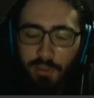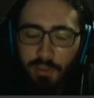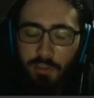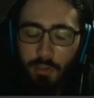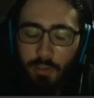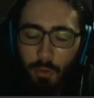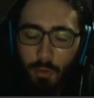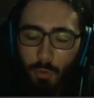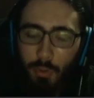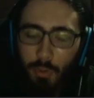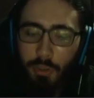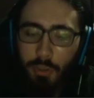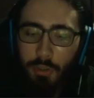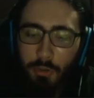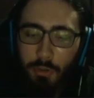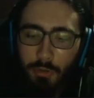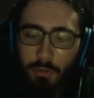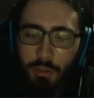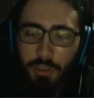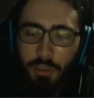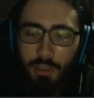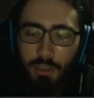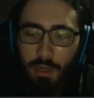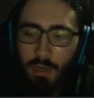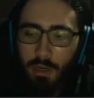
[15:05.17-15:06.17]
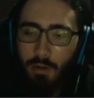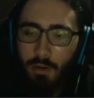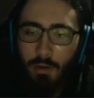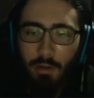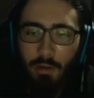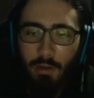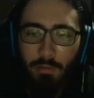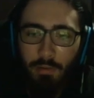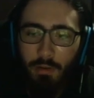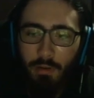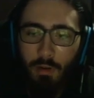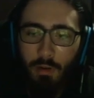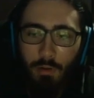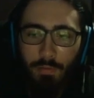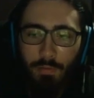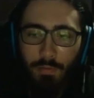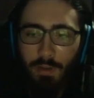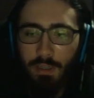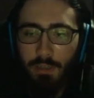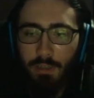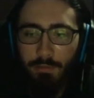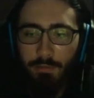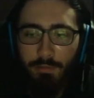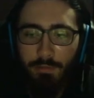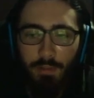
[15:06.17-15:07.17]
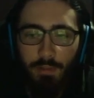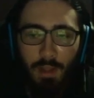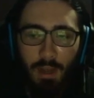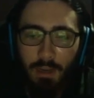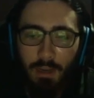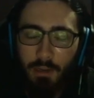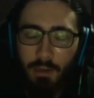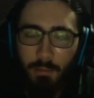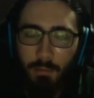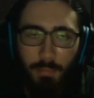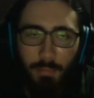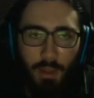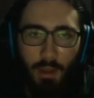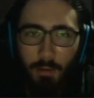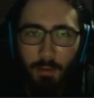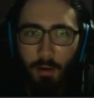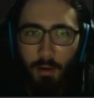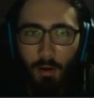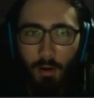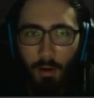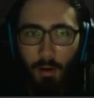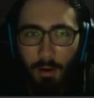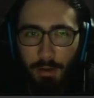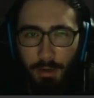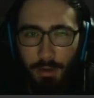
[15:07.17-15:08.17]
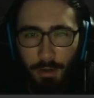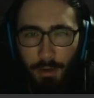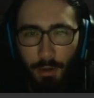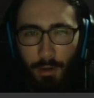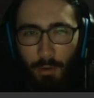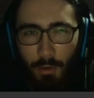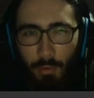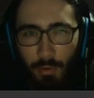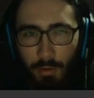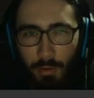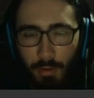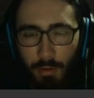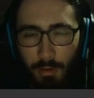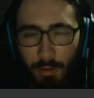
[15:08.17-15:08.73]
so huge that I don't even know if I could flack them that hard, you know?